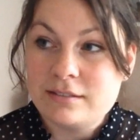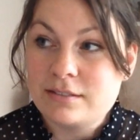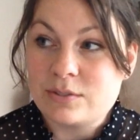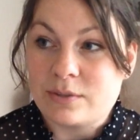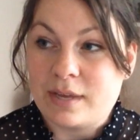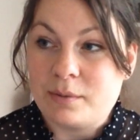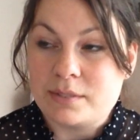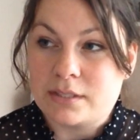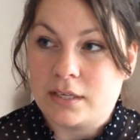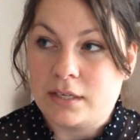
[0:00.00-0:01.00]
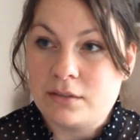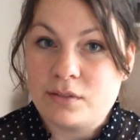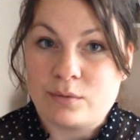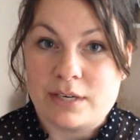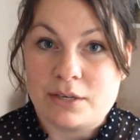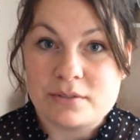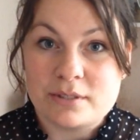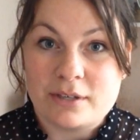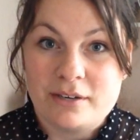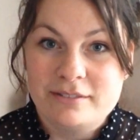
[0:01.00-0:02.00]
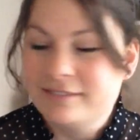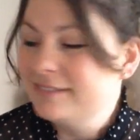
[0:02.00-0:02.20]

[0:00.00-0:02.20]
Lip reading: So that was like 3 years ago.